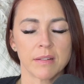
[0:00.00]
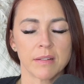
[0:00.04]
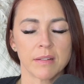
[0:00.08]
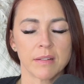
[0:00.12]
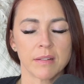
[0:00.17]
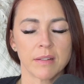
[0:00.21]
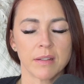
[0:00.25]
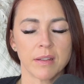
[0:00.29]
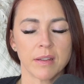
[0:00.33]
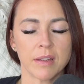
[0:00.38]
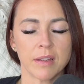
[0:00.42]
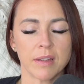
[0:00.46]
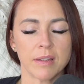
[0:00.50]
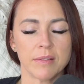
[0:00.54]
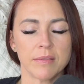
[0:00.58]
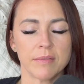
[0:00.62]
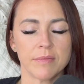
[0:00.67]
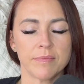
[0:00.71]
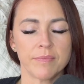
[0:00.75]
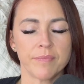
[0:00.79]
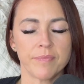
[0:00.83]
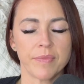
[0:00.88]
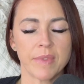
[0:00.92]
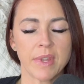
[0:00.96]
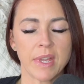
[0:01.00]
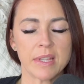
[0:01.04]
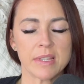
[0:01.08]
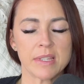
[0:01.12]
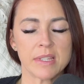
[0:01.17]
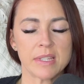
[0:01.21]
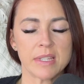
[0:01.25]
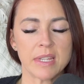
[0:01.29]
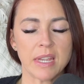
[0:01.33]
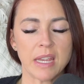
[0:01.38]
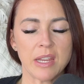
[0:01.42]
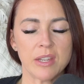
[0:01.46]
Good. And that
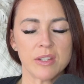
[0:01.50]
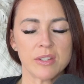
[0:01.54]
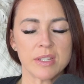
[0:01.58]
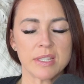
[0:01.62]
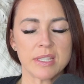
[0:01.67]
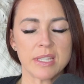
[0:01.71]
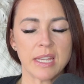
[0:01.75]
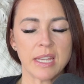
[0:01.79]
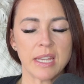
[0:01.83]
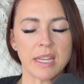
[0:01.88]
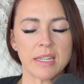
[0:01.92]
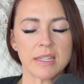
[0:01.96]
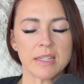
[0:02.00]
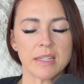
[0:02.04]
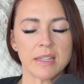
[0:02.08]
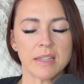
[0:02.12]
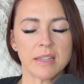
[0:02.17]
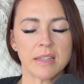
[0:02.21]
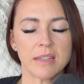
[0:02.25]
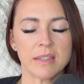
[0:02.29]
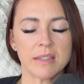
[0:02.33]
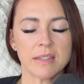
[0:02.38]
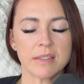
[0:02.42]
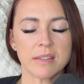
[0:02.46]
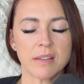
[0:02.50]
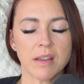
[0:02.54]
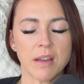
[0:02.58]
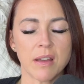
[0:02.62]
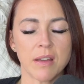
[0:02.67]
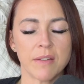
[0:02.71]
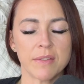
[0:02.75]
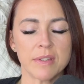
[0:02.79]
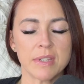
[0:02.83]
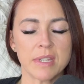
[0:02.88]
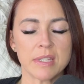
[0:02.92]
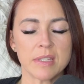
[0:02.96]
stage is seeing it
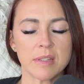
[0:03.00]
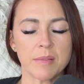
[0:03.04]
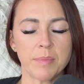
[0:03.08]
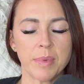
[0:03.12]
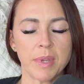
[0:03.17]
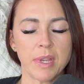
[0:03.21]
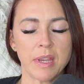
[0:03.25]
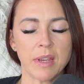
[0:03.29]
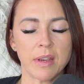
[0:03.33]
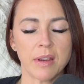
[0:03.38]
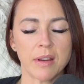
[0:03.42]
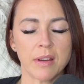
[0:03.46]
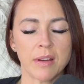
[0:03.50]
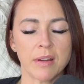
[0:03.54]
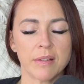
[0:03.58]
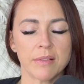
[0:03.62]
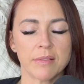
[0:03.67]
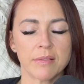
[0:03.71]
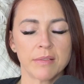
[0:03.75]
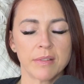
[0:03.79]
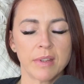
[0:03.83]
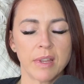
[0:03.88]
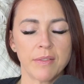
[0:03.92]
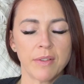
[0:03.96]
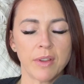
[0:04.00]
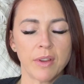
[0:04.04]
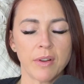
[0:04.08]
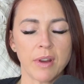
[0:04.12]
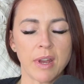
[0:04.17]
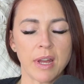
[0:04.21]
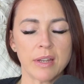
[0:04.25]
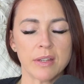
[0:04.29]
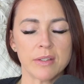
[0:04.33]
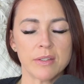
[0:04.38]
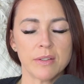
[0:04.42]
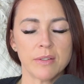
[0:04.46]
dissolve and disappear, giving
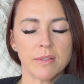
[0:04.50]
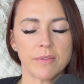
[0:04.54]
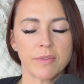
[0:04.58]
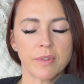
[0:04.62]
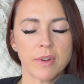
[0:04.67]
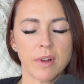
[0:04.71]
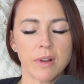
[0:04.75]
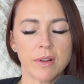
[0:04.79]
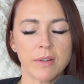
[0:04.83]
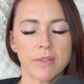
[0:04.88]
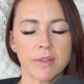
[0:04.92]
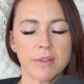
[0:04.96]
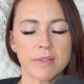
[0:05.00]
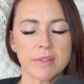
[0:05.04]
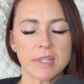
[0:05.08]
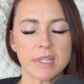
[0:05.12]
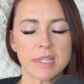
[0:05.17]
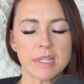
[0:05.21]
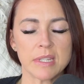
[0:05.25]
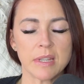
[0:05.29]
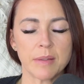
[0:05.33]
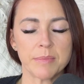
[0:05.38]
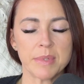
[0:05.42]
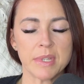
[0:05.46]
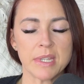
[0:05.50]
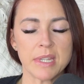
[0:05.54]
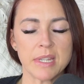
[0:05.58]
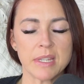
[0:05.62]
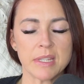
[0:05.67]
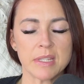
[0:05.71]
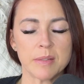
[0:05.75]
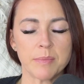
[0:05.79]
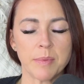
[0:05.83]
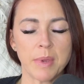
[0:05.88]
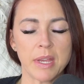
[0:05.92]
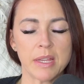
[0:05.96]
gratitude for all those that stepped into
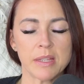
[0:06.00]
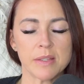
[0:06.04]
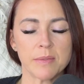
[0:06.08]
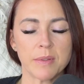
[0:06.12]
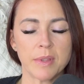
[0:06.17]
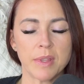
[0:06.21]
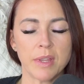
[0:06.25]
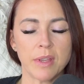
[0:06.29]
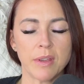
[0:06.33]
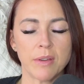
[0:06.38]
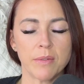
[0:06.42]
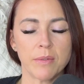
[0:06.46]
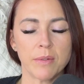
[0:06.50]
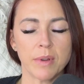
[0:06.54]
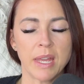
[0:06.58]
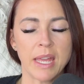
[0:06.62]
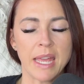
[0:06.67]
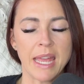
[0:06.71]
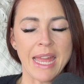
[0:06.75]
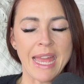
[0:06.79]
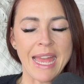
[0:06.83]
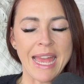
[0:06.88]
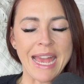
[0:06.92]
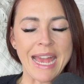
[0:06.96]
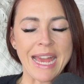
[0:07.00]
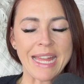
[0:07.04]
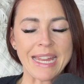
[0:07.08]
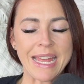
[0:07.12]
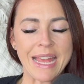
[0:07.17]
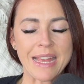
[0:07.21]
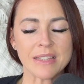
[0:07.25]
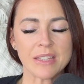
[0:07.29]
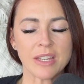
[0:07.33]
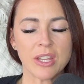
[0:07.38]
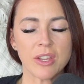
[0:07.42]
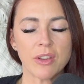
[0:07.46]
this space with you, and
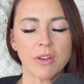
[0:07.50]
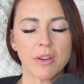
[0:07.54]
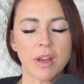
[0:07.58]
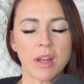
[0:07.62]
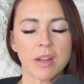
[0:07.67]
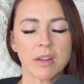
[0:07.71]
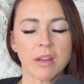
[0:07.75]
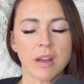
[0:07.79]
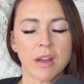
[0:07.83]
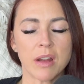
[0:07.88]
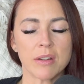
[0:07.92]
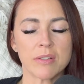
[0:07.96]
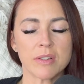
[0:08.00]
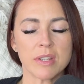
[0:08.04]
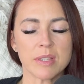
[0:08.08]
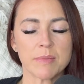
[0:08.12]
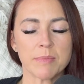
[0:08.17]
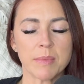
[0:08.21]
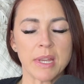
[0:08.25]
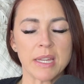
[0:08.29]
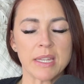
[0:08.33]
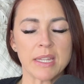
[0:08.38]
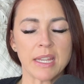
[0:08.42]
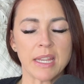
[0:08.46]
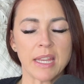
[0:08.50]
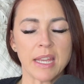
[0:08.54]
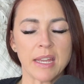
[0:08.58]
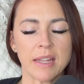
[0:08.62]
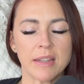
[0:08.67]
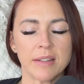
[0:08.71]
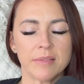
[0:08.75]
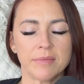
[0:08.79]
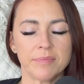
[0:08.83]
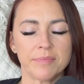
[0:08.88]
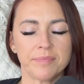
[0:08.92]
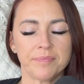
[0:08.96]
asking your unconscious mind
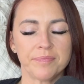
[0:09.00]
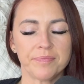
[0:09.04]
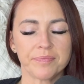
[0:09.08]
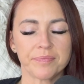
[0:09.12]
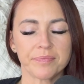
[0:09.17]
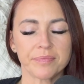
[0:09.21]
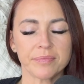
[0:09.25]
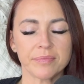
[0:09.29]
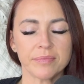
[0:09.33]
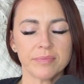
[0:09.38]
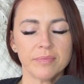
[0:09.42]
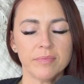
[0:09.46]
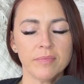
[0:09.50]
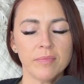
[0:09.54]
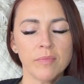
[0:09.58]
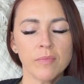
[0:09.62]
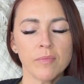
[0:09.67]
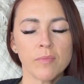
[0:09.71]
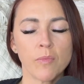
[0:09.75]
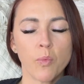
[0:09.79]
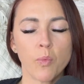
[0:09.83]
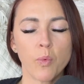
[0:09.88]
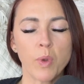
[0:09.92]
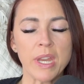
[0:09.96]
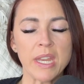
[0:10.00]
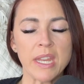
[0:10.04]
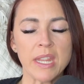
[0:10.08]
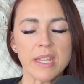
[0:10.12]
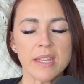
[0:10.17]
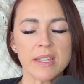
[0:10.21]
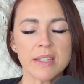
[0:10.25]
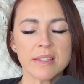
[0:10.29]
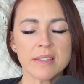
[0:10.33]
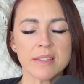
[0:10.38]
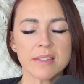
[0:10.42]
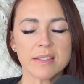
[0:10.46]
again, when
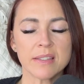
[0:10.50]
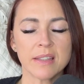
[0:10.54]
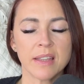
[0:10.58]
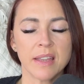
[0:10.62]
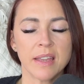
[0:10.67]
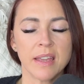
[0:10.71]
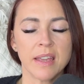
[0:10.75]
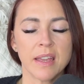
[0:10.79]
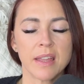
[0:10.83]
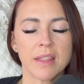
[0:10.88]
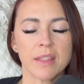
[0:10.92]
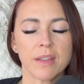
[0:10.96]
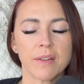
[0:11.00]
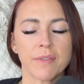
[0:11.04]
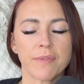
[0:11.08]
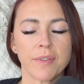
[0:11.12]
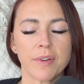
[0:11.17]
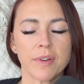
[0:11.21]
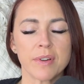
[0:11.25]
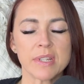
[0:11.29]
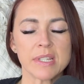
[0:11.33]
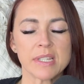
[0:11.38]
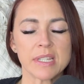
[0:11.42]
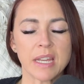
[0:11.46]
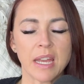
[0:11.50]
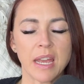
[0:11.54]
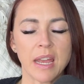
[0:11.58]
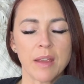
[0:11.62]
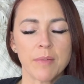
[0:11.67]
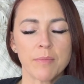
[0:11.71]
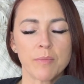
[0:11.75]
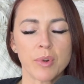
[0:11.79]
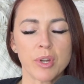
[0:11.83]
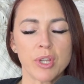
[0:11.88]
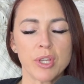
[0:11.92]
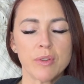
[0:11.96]
is the first
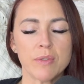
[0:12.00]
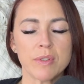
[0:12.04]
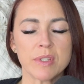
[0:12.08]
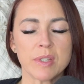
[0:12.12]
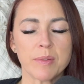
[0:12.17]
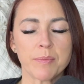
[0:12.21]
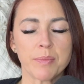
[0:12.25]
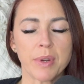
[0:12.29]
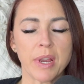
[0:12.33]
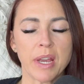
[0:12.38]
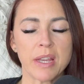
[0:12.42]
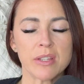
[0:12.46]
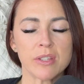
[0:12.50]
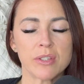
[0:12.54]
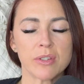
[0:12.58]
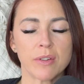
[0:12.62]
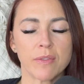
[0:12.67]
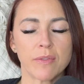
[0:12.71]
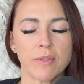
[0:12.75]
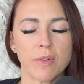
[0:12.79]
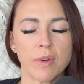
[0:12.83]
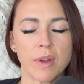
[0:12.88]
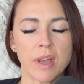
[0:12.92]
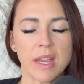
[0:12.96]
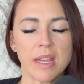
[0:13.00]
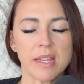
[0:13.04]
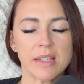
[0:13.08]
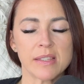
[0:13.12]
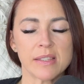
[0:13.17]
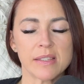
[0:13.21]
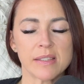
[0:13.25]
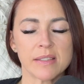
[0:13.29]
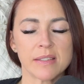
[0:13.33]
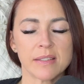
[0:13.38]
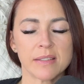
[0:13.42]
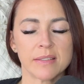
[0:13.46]
time where you suppressed your
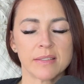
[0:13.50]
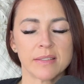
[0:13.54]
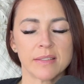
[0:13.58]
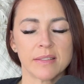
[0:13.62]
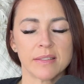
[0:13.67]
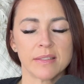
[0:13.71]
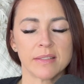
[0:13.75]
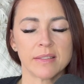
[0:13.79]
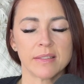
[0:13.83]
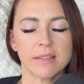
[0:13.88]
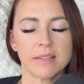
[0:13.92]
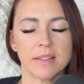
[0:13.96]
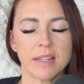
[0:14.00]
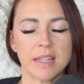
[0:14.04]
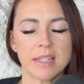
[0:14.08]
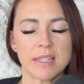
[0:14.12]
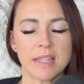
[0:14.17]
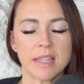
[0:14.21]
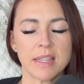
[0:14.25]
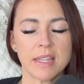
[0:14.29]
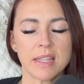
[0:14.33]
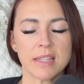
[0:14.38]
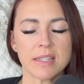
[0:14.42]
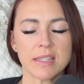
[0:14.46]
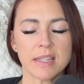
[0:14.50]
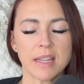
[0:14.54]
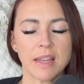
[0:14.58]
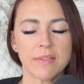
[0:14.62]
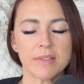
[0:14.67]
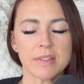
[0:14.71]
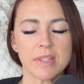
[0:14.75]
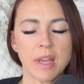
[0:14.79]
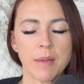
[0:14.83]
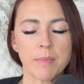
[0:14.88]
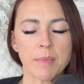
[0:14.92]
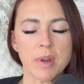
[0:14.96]
voice? Is it this
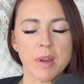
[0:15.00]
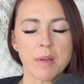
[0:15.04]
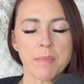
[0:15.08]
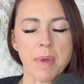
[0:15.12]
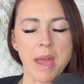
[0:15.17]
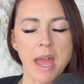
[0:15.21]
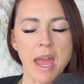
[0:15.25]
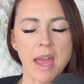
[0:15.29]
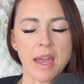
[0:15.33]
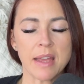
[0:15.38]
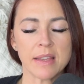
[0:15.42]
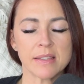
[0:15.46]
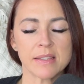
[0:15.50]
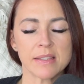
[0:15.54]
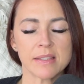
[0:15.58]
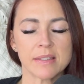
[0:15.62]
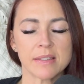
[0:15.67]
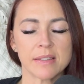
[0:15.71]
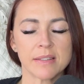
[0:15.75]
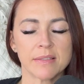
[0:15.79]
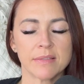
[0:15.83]
lifetime or a past?